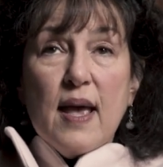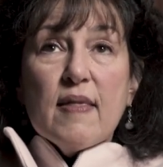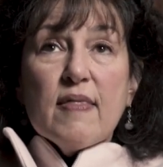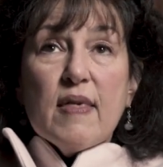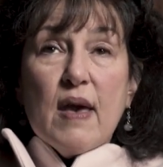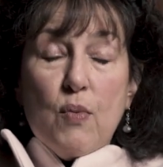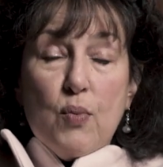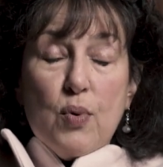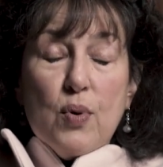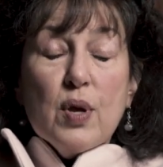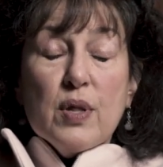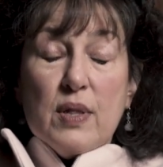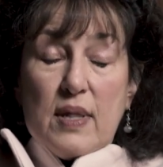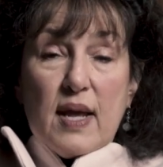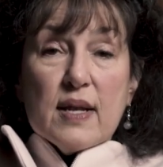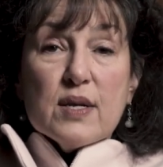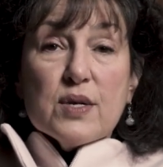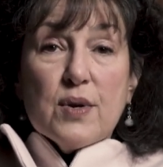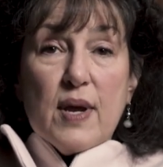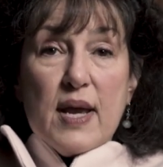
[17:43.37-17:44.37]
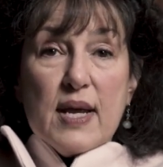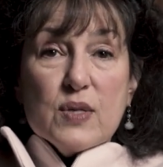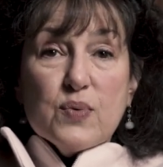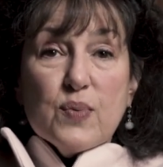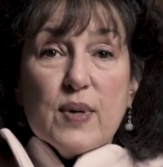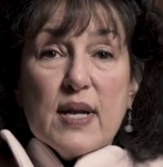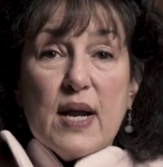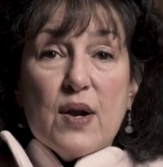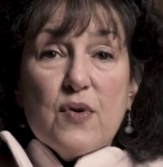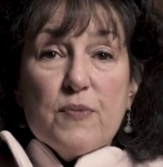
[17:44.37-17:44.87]
They weren't that great
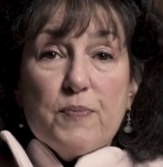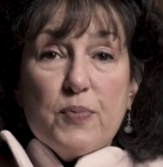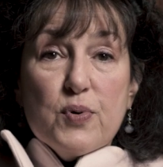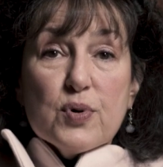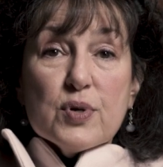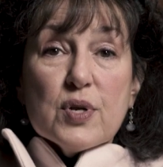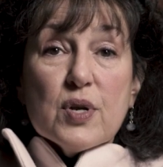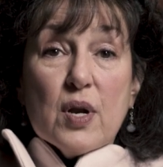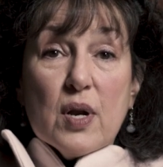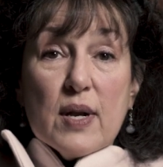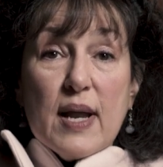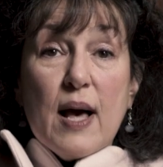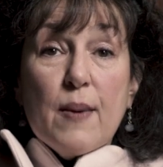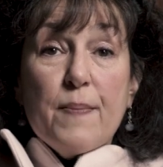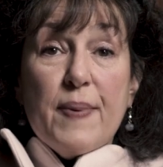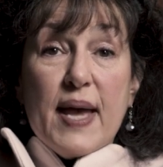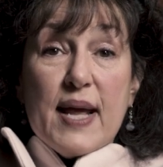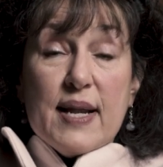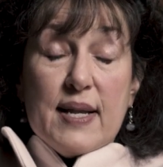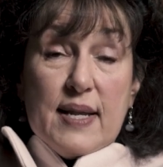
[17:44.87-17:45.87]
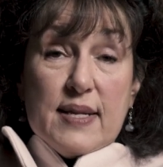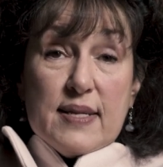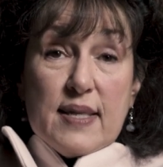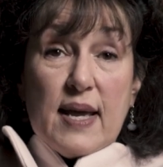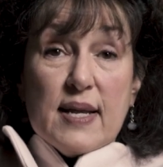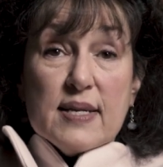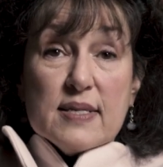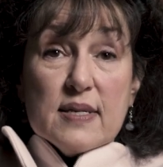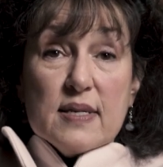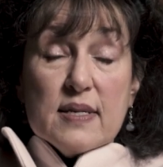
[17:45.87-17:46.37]
when I reported on how badly
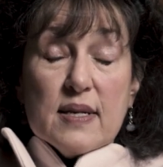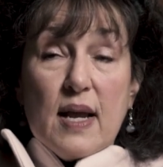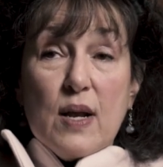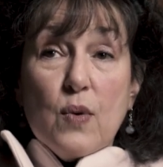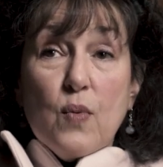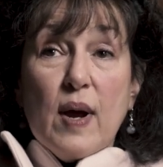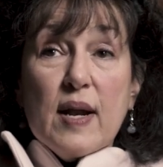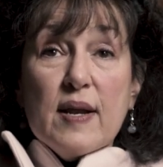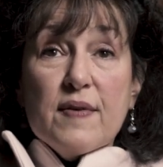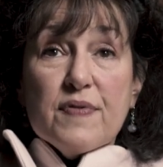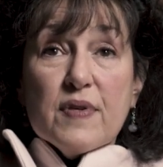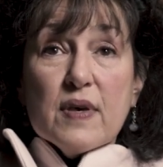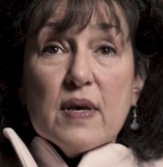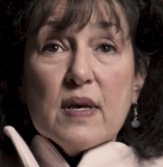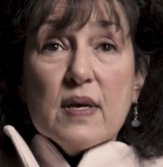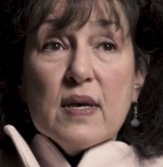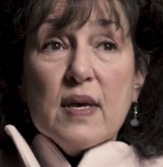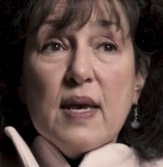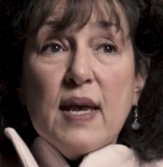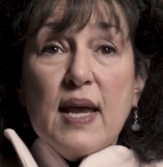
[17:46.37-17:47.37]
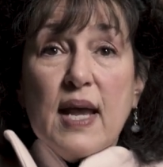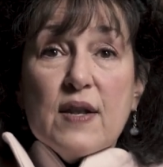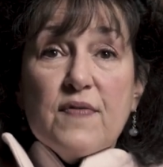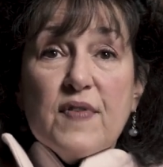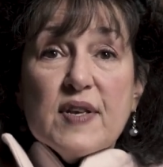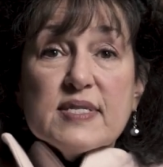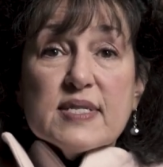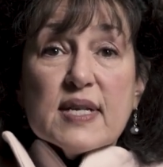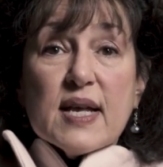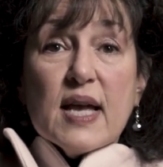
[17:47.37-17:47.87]
they did. And one of the
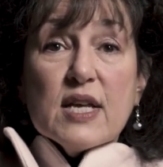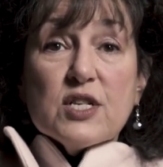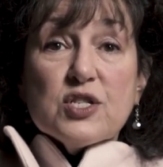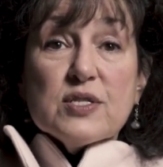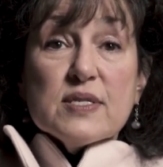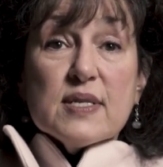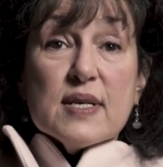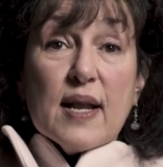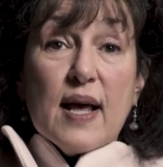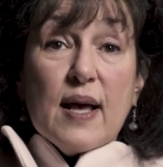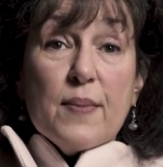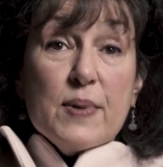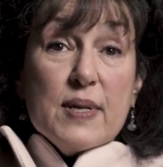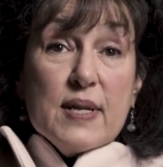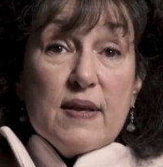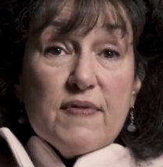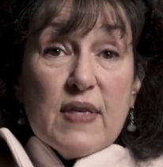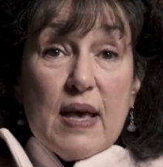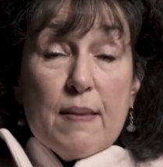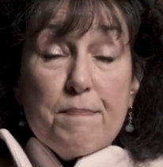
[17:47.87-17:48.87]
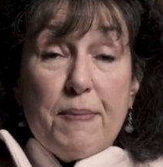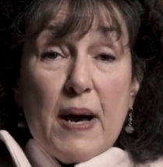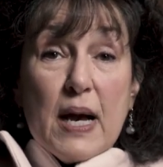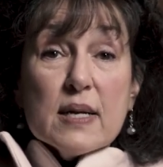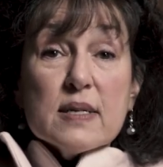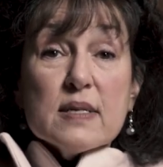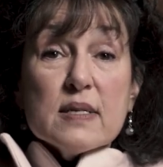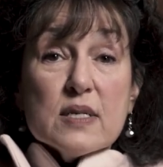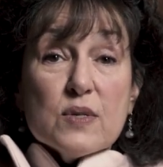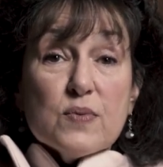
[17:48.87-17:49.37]
investigations that I believe they
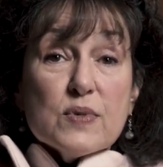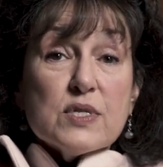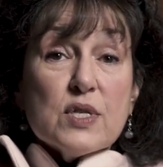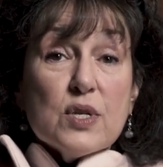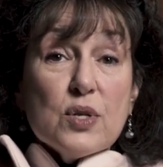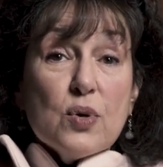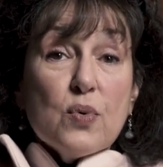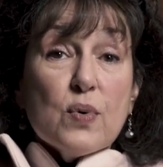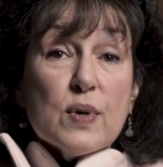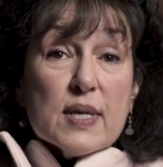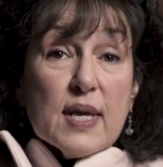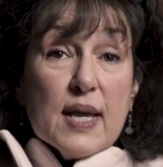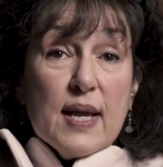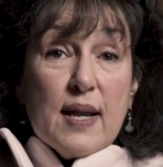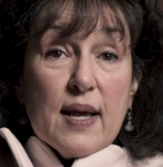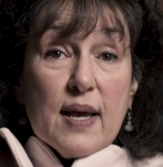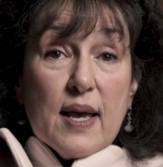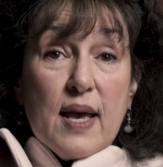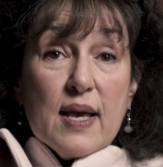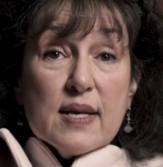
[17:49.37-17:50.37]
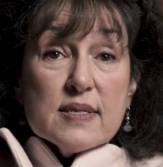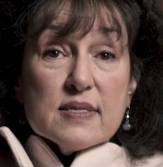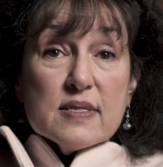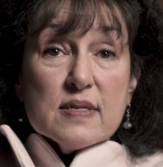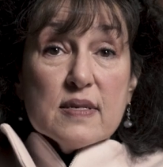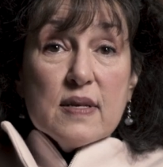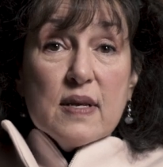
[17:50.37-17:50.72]
bungled was the Norwood killer case.